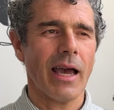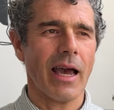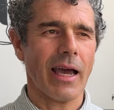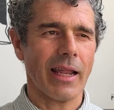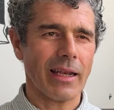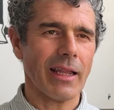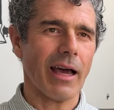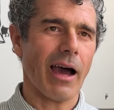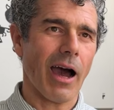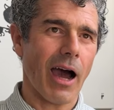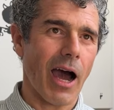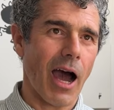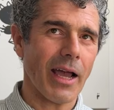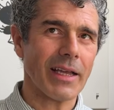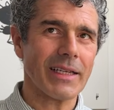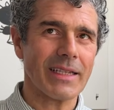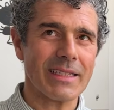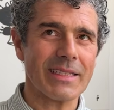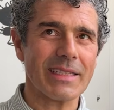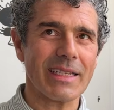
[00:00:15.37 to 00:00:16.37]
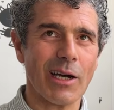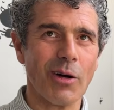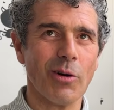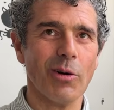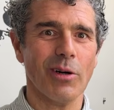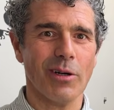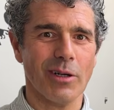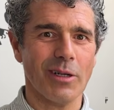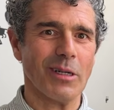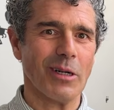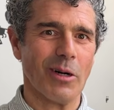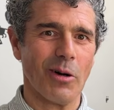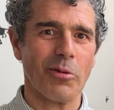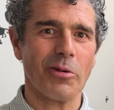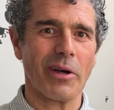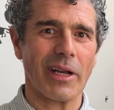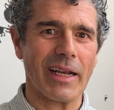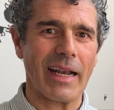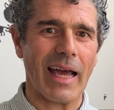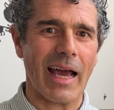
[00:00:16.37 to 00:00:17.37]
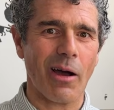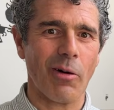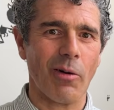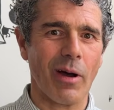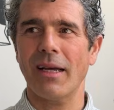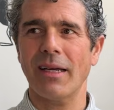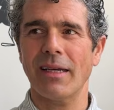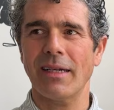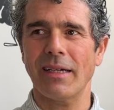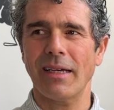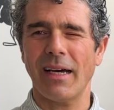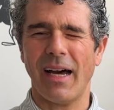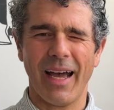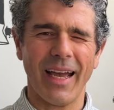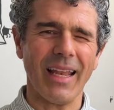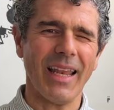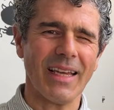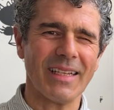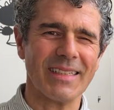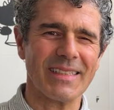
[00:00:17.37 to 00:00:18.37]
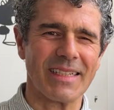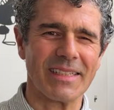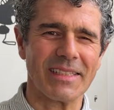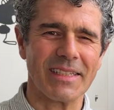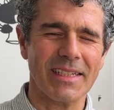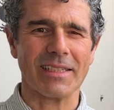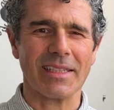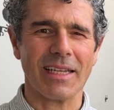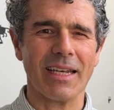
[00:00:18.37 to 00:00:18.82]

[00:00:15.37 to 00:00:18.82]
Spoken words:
and I can tell already now, I liked it.